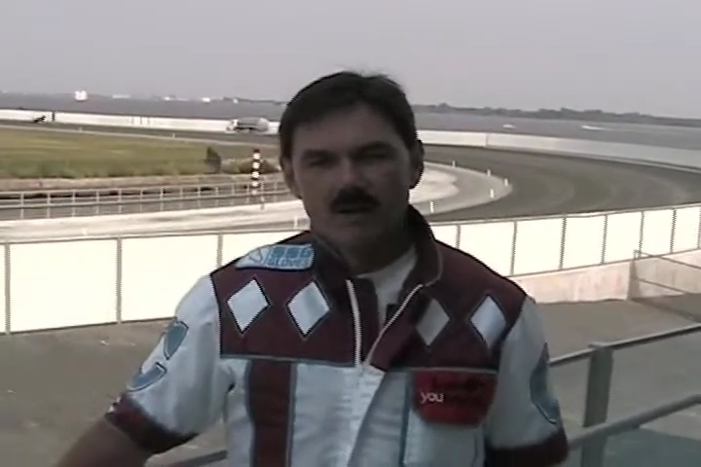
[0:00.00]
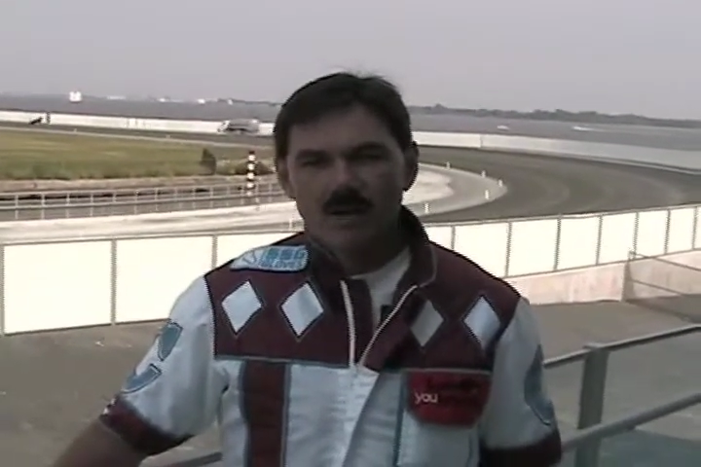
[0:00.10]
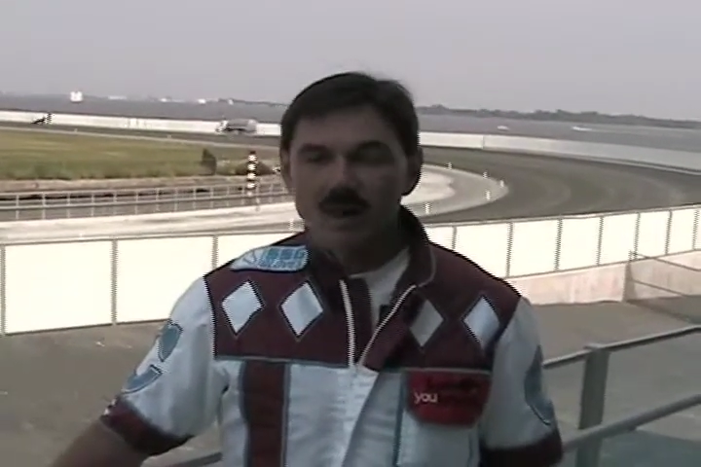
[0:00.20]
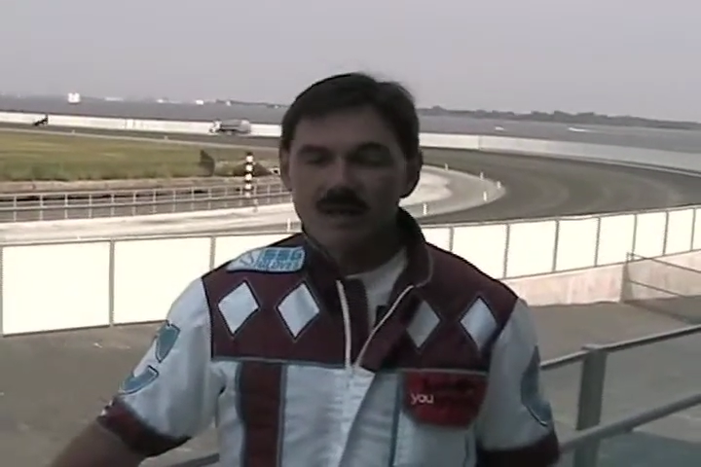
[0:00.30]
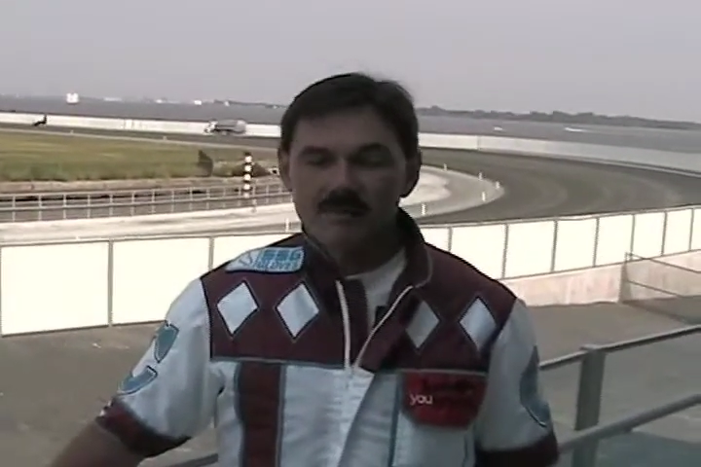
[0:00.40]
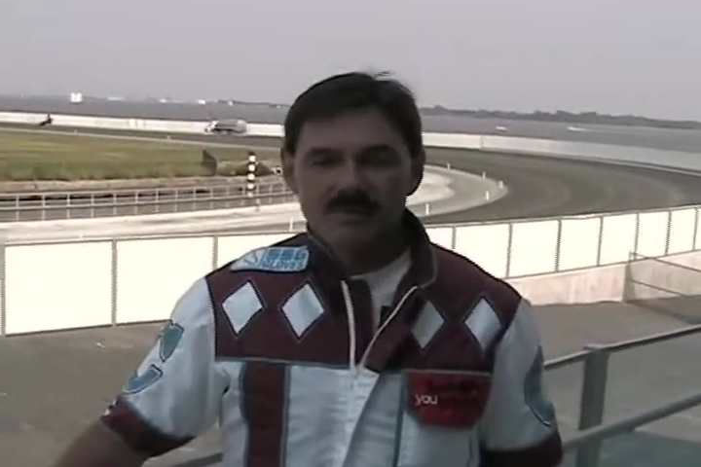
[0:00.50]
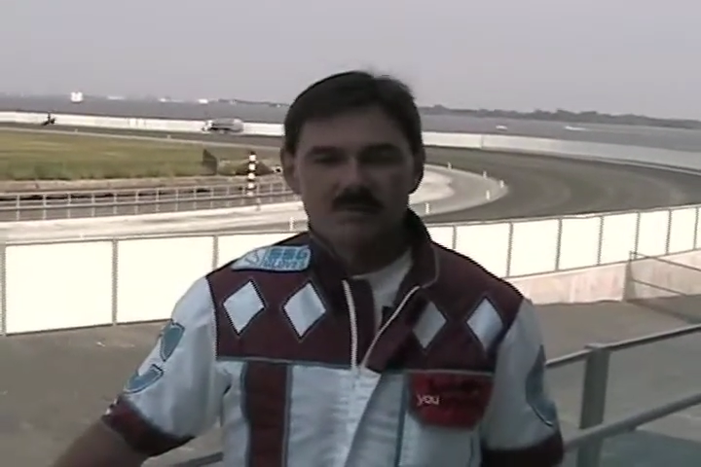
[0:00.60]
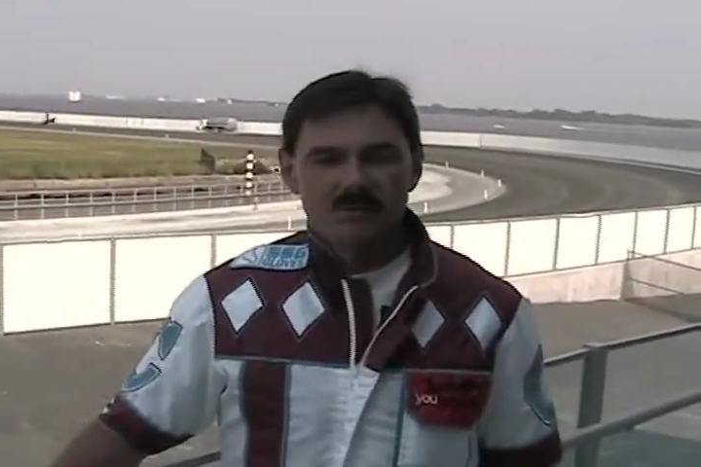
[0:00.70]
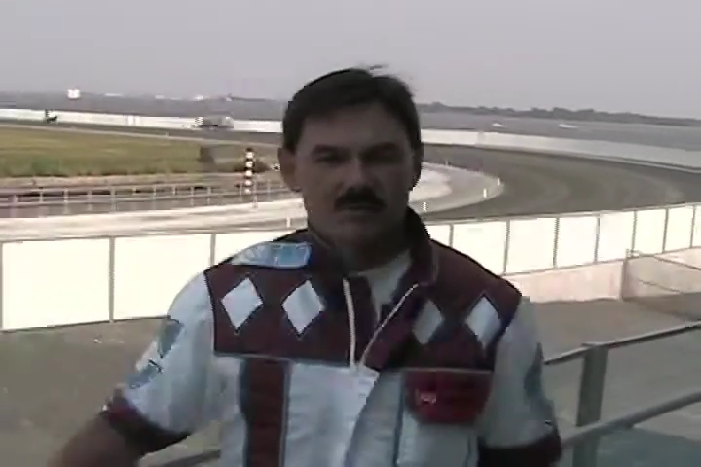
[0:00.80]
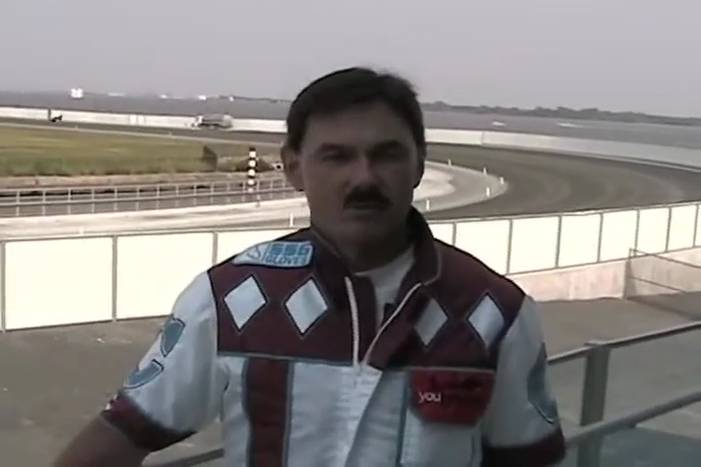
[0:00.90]
A lot of
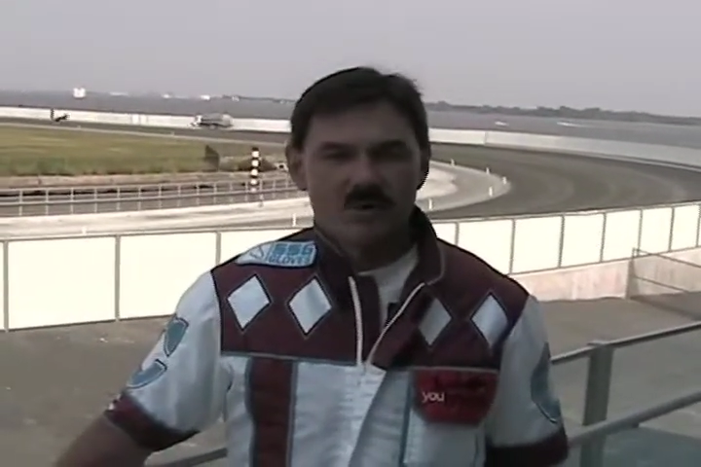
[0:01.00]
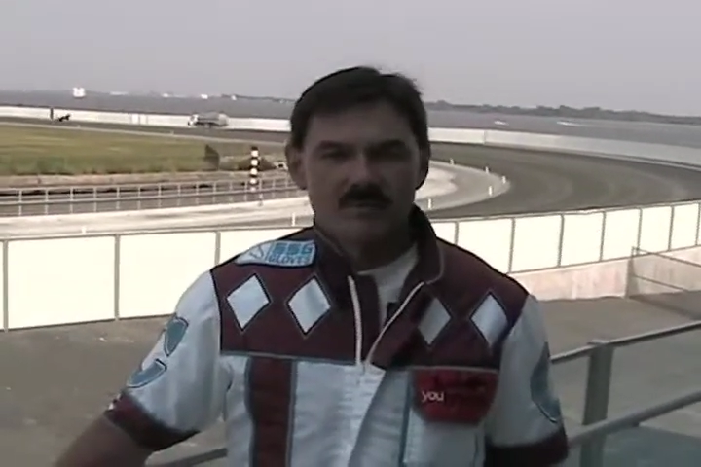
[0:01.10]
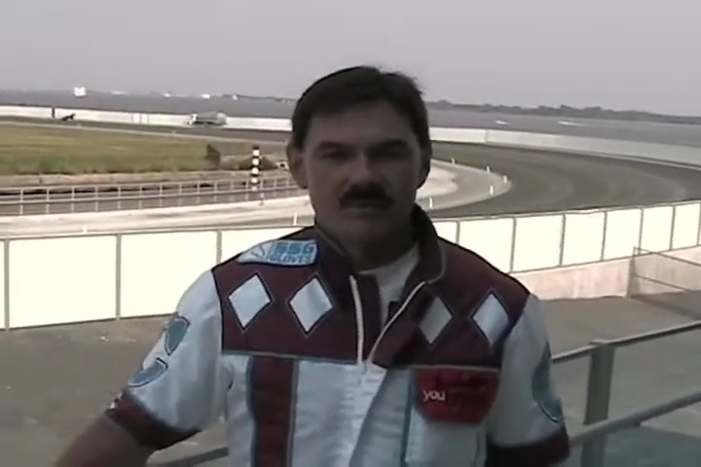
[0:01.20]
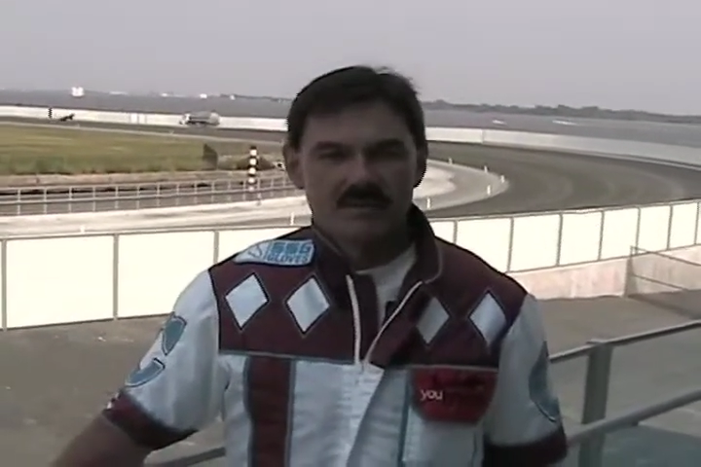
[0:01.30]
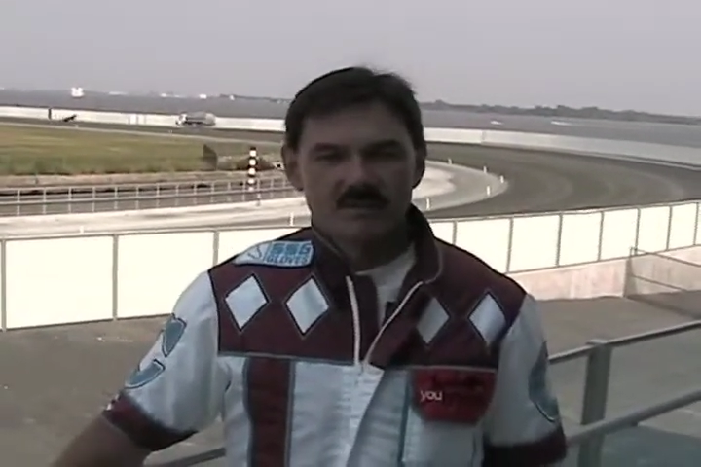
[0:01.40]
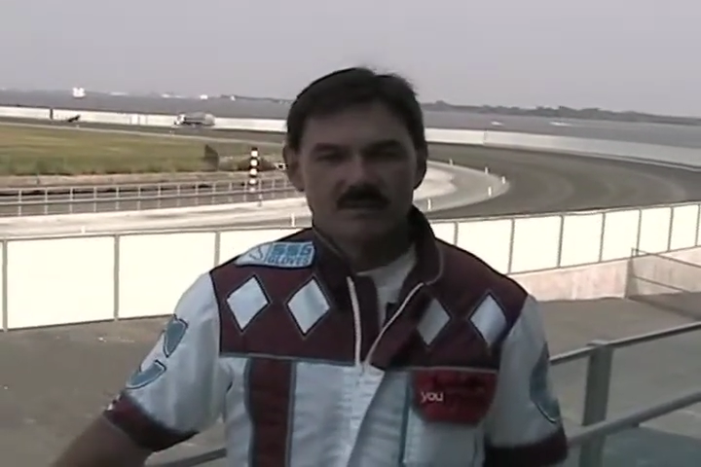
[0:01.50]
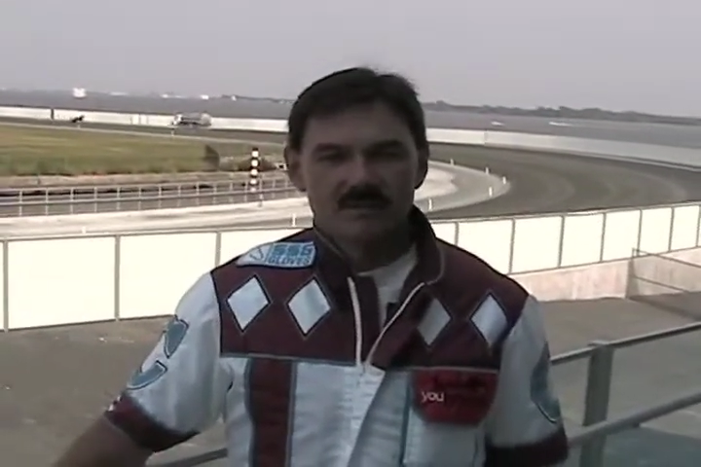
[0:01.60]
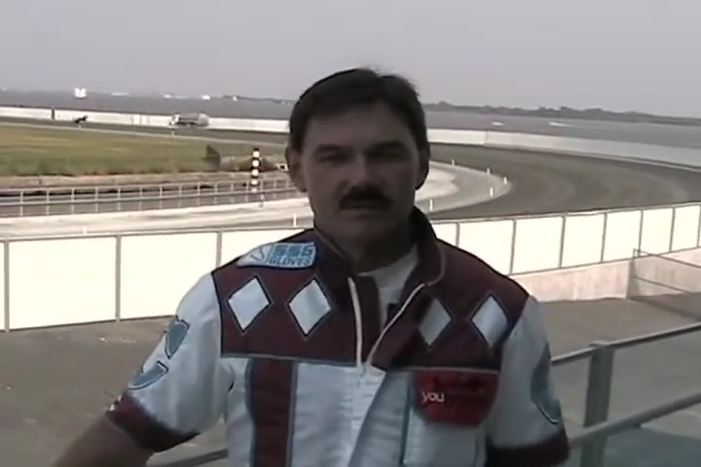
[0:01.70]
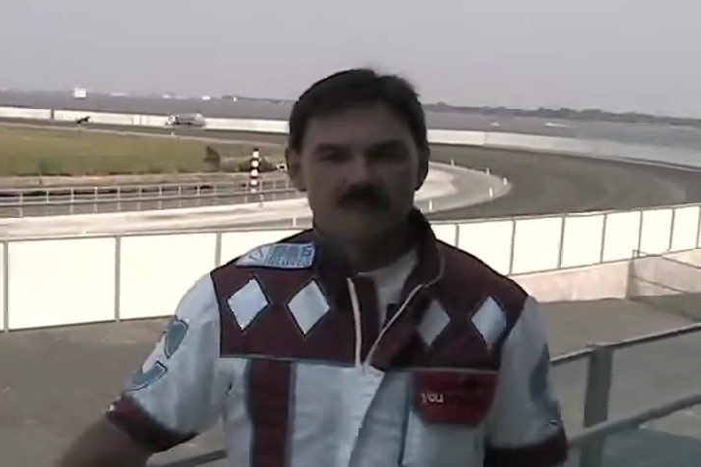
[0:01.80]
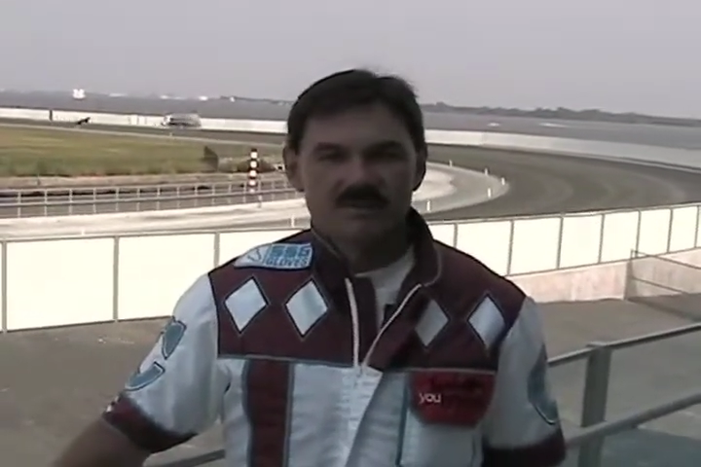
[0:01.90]
people grew up in
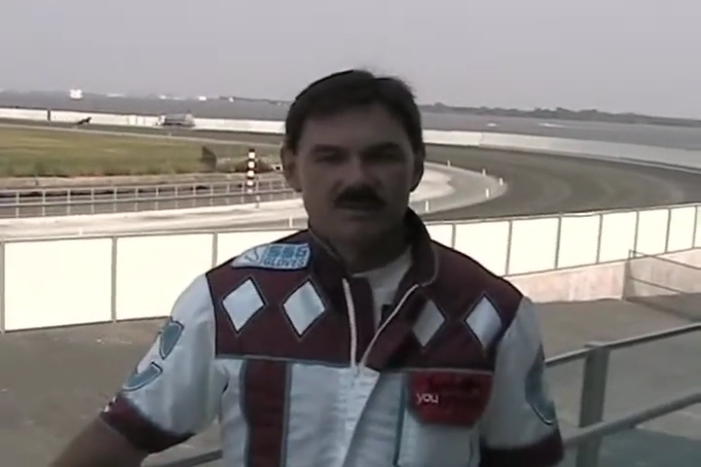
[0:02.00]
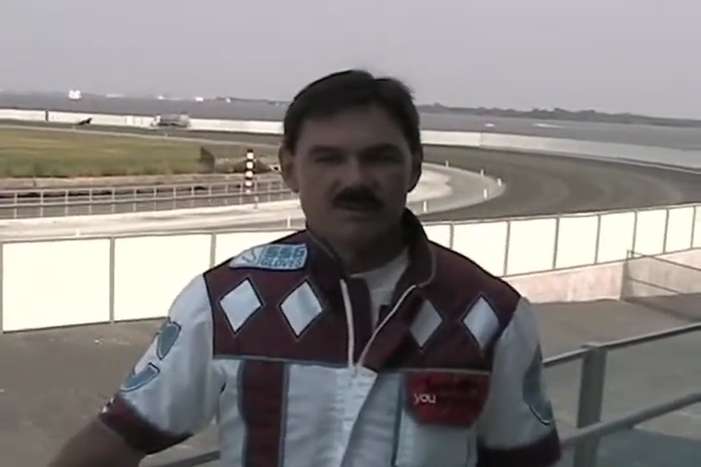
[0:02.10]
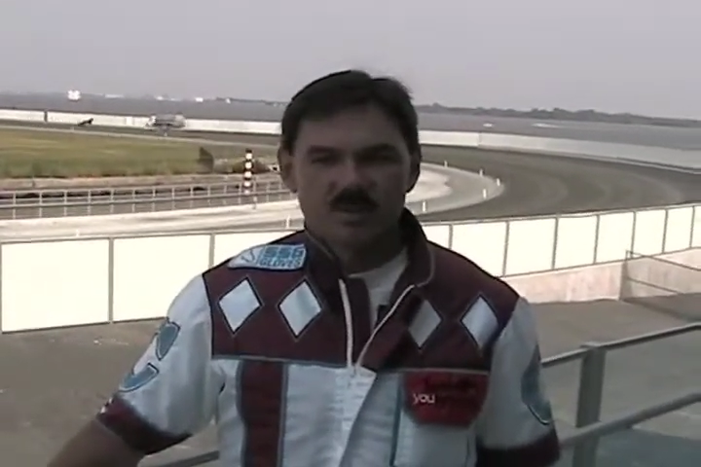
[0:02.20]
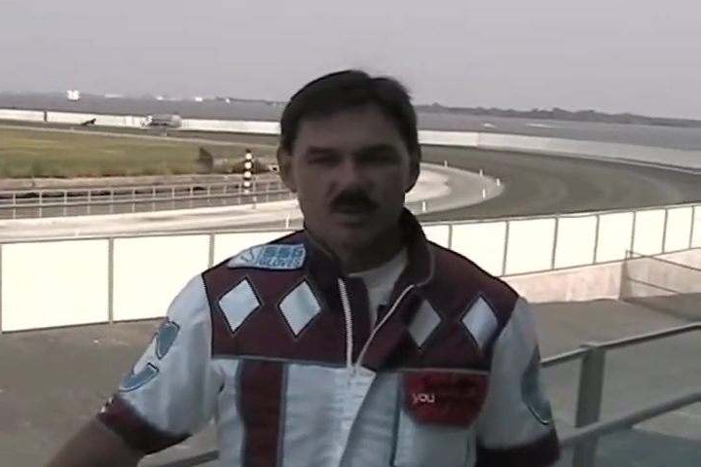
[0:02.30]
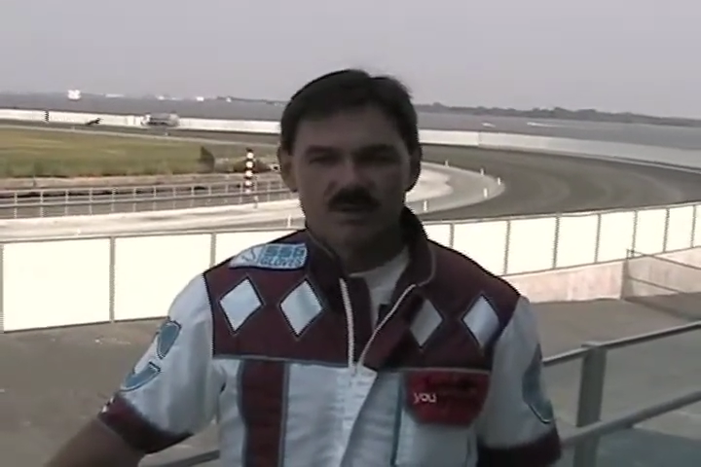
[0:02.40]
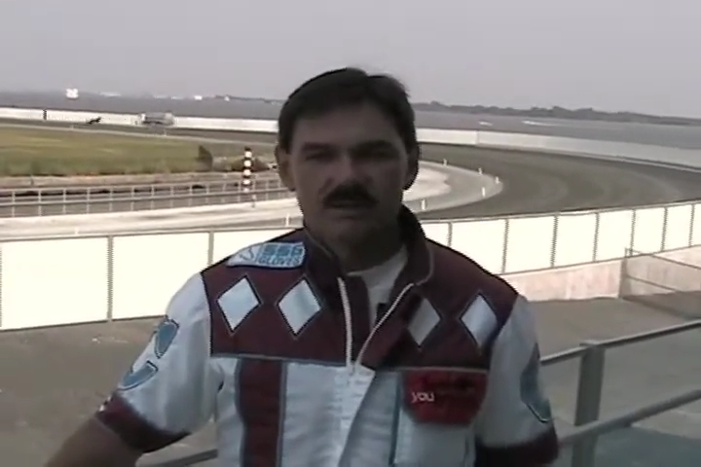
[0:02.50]
the sport,